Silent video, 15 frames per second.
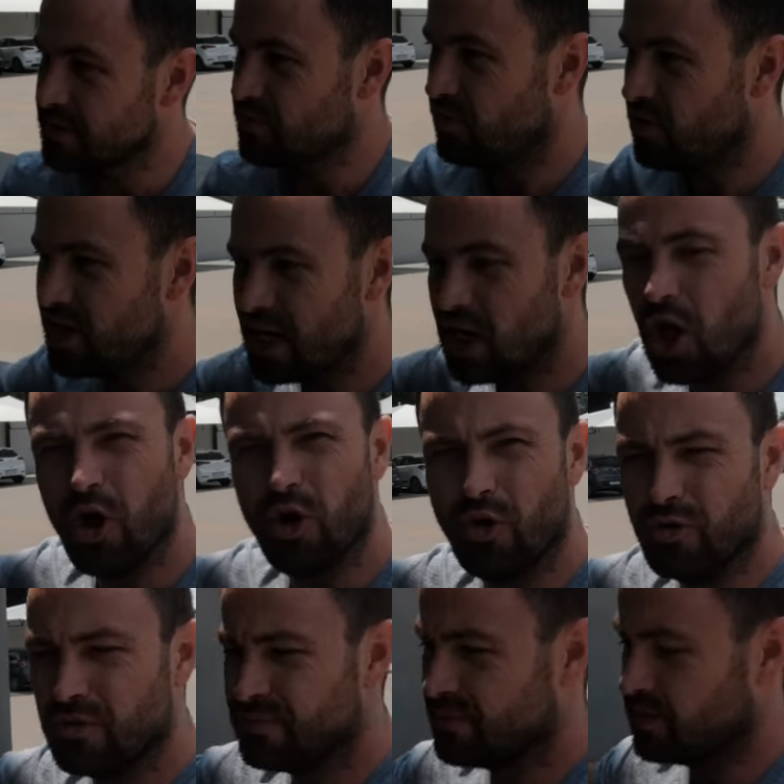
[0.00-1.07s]
it's very
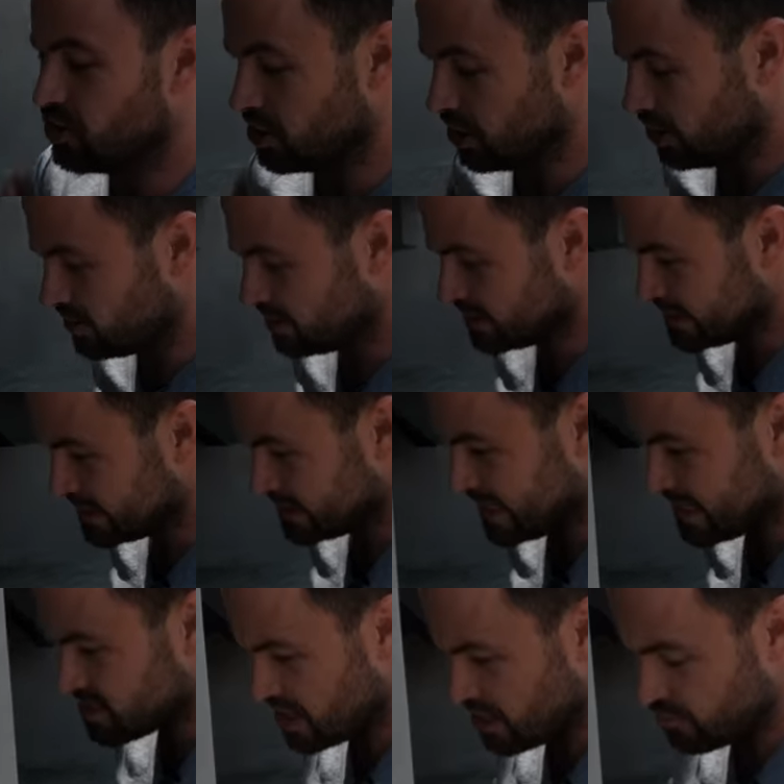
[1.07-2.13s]
low, you know. It
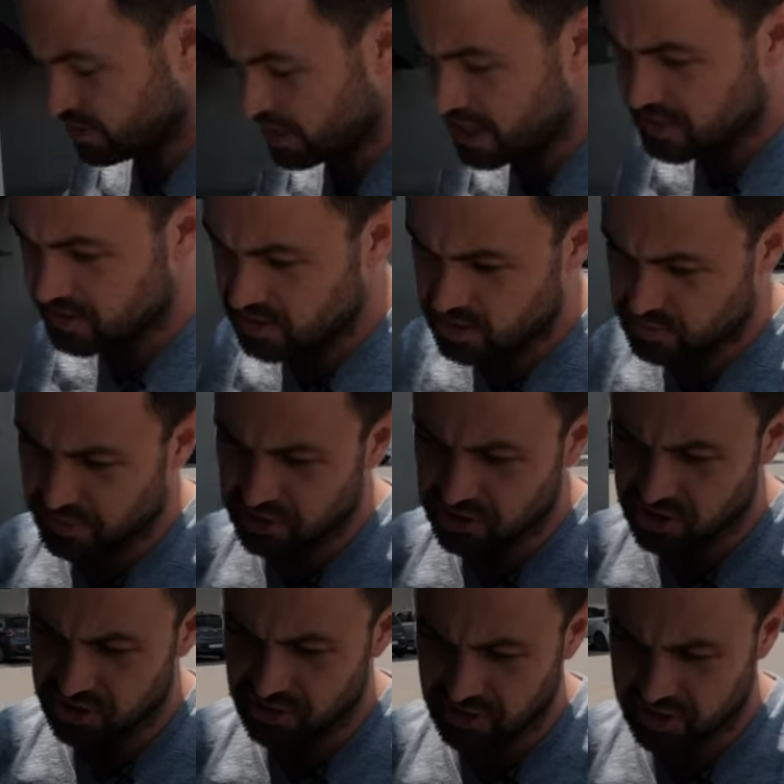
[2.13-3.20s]
does have air
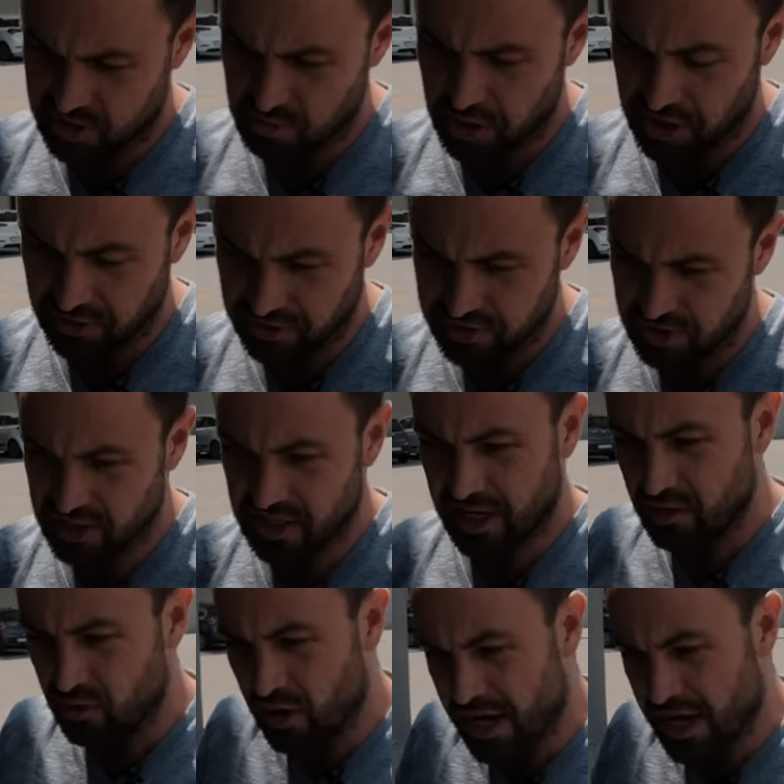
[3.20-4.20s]
suspension, this model, so you can